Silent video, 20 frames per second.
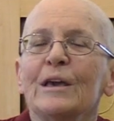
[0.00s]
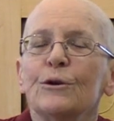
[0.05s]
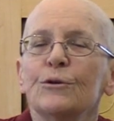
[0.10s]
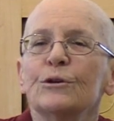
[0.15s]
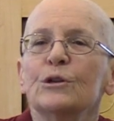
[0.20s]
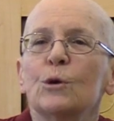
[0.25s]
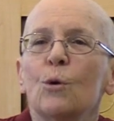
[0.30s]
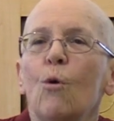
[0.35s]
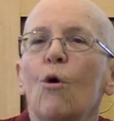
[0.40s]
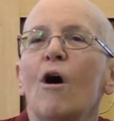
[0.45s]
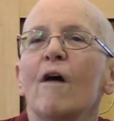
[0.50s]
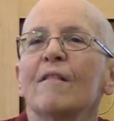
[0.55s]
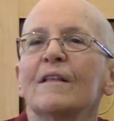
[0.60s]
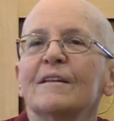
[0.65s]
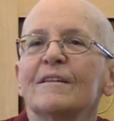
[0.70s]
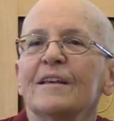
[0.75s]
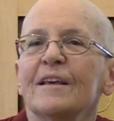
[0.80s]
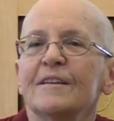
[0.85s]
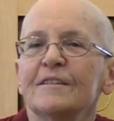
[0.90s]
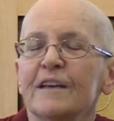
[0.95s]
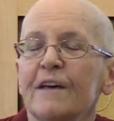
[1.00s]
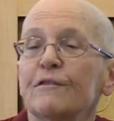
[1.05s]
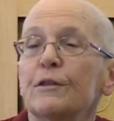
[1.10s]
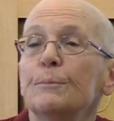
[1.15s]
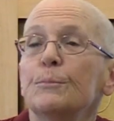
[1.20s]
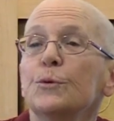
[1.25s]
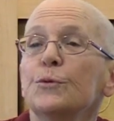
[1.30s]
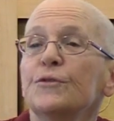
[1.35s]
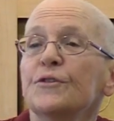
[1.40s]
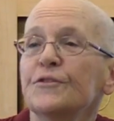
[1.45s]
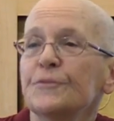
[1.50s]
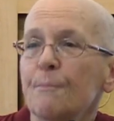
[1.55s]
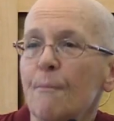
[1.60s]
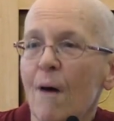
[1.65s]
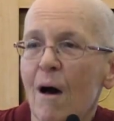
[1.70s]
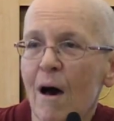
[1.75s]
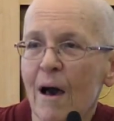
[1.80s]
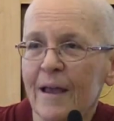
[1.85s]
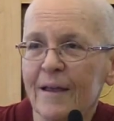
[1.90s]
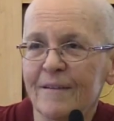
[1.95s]
good qualities of the Buddha's
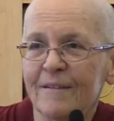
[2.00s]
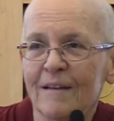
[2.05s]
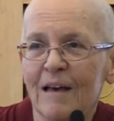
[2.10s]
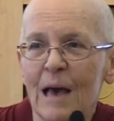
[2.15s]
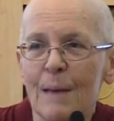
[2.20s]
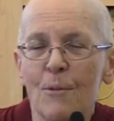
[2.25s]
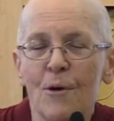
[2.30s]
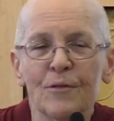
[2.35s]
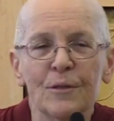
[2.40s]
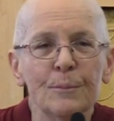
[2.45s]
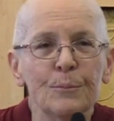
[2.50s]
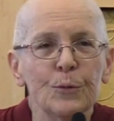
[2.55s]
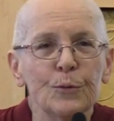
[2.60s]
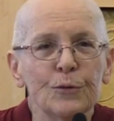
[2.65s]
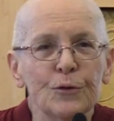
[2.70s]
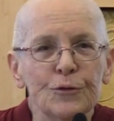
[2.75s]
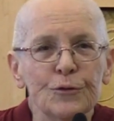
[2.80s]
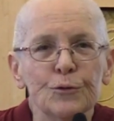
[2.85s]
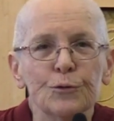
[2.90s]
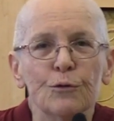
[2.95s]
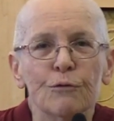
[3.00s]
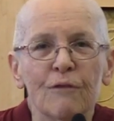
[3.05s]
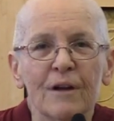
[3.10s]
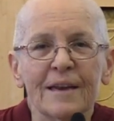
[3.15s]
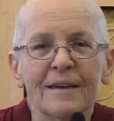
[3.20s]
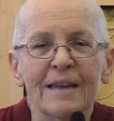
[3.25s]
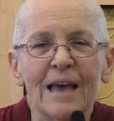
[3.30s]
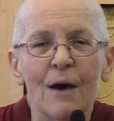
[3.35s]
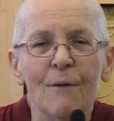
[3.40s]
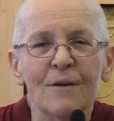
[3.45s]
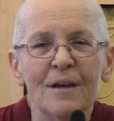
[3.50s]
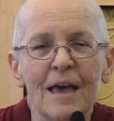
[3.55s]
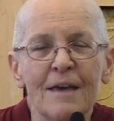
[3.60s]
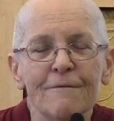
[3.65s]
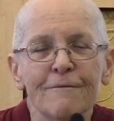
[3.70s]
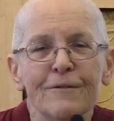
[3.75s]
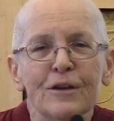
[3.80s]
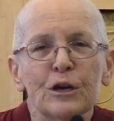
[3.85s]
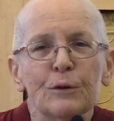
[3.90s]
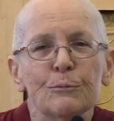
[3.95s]
mind. I'm on the Buddha Jewel right now,
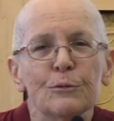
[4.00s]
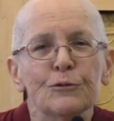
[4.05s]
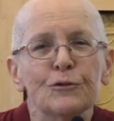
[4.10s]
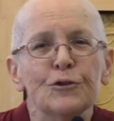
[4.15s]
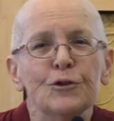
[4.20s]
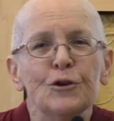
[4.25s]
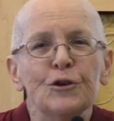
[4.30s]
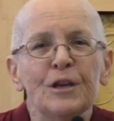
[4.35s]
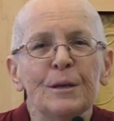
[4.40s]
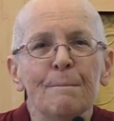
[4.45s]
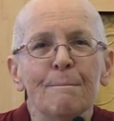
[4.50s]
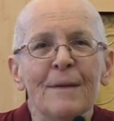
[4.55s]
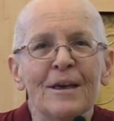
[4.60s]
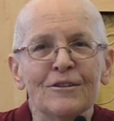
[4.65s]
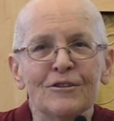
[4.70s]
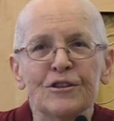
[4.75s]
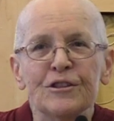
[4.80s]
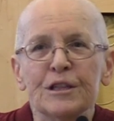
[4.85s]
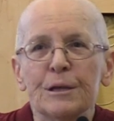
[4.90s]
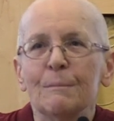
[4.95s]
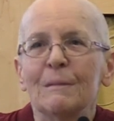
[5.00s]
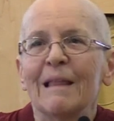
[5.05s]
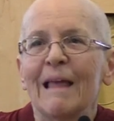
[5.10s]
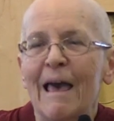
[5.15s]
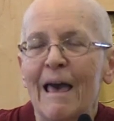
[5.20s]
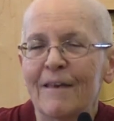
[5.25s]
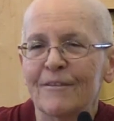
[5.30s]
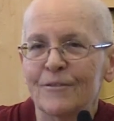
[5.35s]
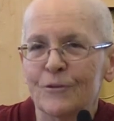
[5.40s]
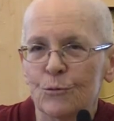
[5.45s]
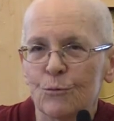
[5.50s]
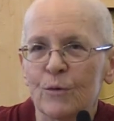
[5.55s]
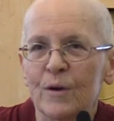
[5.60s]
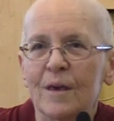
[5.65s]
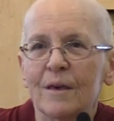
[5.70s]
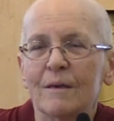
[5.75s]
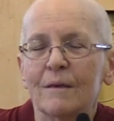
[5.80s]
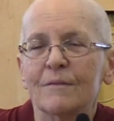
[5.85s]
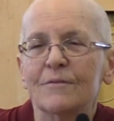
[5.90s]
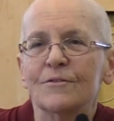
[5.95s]
and Venerable Chonyi mentioned them last
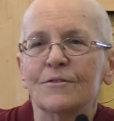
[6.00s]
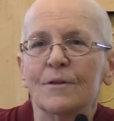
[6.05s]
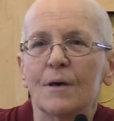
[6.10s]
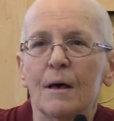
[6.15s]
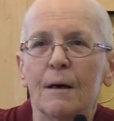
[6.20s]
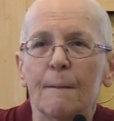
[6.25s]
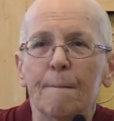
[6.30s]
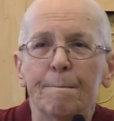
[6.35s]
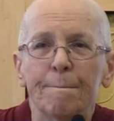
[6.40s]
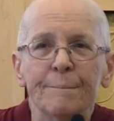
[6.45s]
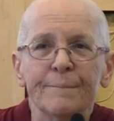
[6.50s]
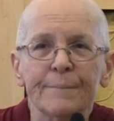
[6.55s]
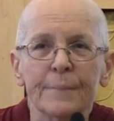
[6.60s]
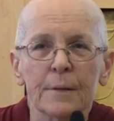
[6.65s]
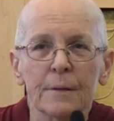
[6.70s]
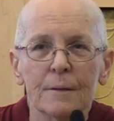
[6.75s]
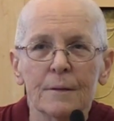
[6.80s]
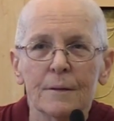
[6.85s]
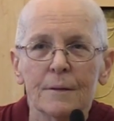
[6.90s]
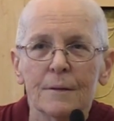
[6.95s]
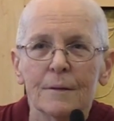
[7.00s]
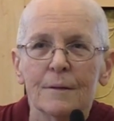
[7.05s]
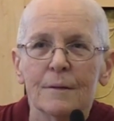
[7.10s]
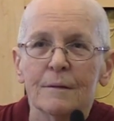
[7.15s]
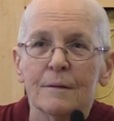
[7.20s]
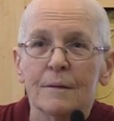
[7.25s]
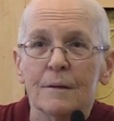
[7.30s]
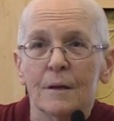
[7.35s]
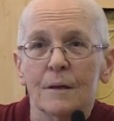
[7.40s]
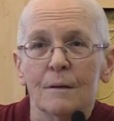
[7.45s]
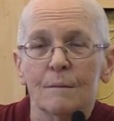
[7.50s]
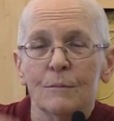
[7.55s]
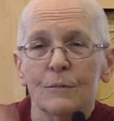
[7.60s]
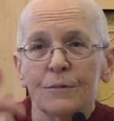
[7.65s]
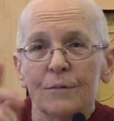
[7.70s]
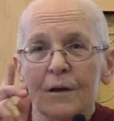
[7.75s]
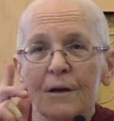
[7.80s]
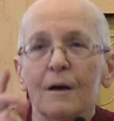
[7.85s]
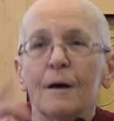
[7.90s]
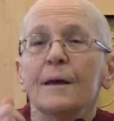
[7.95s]
week. It's um,
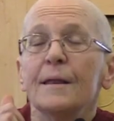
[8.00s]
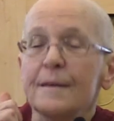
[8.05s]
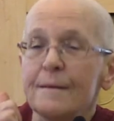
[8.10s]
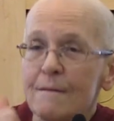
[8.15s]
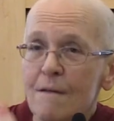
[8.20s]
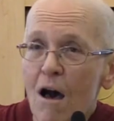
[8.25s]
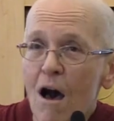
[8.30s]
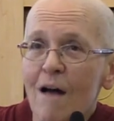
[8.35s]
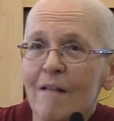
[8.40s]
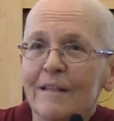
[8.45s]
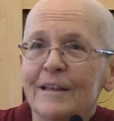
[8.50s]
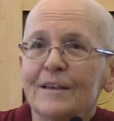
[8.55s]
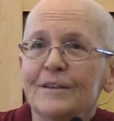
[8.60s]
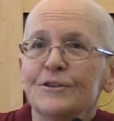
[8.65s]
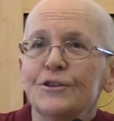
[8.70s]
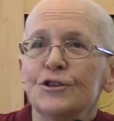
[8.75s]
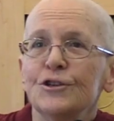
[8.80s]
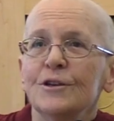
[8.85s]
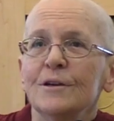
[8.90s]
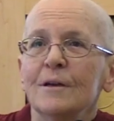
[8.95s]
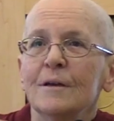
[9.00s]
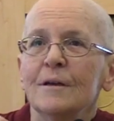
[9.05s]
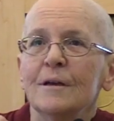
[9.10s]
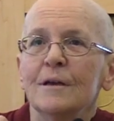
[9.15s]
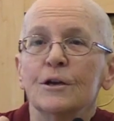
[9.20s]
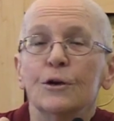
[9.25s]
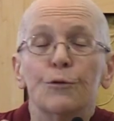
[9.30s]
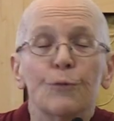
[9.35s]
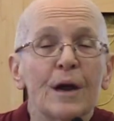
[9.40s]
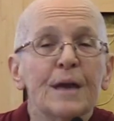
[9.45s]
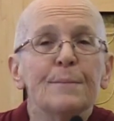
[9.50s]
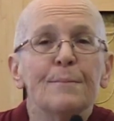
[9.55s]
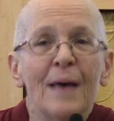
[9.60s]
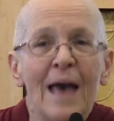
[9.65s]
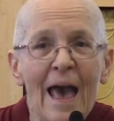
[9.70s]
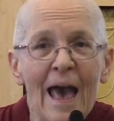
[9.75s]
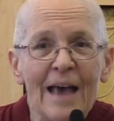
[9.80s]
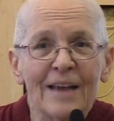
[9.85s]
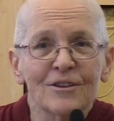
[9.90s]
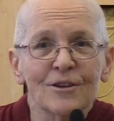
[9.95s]
uh, knowledge, great
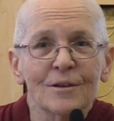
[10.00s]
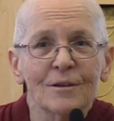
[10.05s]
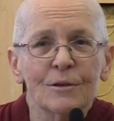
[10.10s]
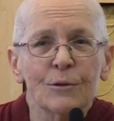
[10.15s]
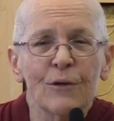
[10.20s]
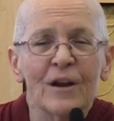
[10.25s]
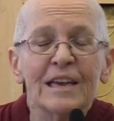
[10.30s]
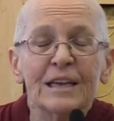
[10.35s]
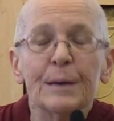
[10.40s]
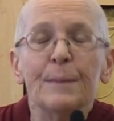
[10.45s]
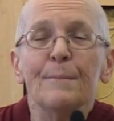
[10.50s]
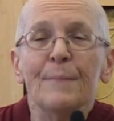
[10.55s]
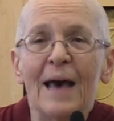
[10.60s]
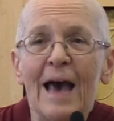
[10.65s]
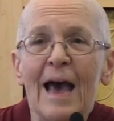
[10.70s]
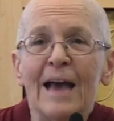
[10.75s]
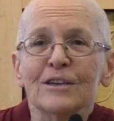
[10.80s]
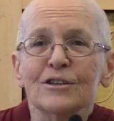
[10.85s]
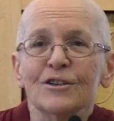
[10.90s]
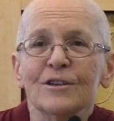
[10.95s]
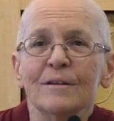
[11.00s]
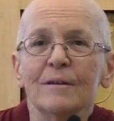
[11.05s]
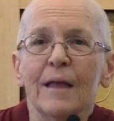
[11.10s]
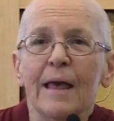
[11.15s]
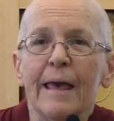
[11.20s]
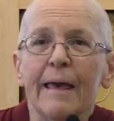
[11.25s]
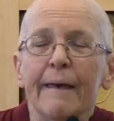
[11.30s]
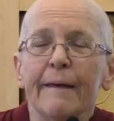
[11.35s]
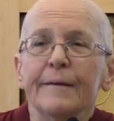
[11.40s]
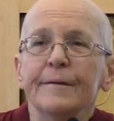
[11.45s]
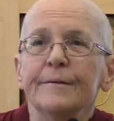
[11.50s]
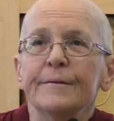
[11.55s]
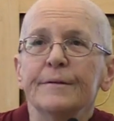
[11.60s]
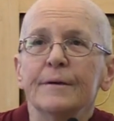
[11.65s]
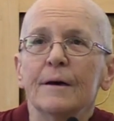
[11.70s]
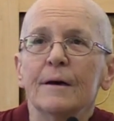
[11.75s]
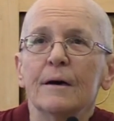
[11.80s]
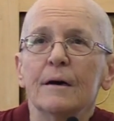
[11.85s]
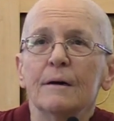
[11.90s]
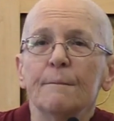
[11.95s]
passion, great compassion, and
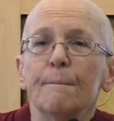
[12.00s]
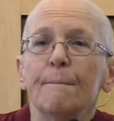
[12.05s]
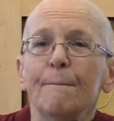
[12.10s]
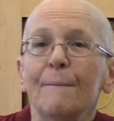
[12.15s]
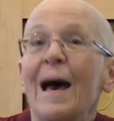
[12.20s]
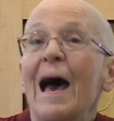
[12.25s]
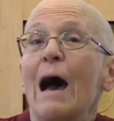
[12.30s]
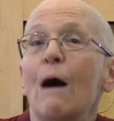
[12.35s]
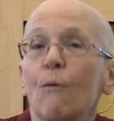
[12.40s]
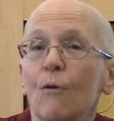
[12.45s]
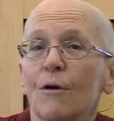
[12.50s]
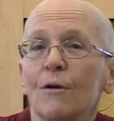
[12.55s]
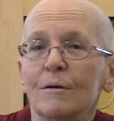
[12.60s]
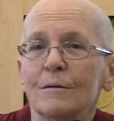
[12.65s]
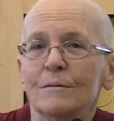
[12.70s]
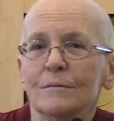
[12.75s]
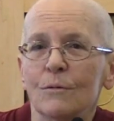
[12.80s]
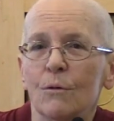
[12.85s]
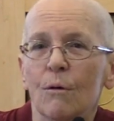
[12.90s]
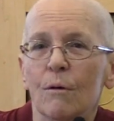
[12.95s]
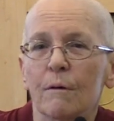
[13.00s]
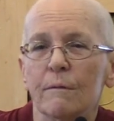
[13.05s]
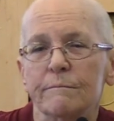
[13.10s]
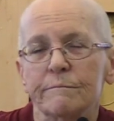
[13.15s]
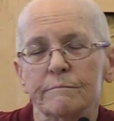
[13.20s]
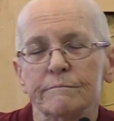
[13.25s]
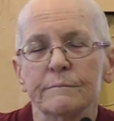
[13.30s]
uh, power, or